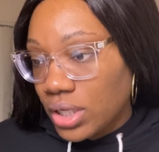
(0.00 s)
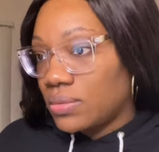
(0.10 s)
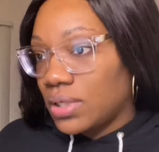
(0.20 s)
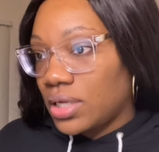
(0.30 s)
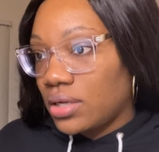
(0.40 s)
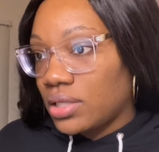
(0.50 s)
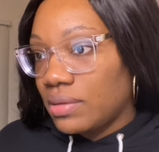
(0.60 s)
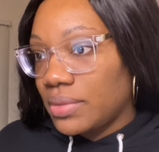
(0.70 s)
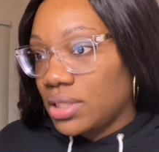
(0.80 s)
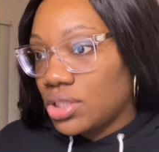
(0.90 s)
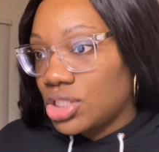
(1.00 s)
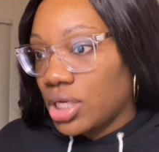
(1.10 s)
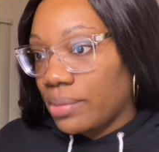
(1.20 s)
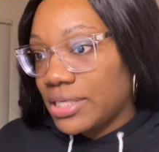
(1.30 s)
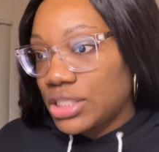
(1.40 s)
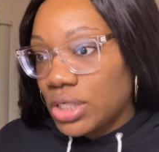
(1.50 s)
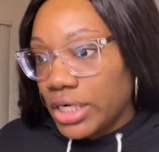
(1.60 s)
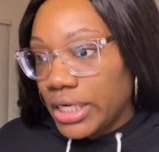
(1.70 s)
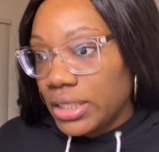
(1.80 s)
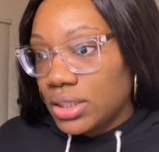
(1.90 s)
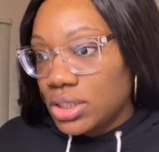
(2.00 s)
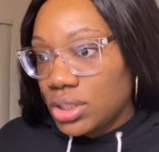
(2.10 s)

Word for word: Hold on, hang on, let me share my screen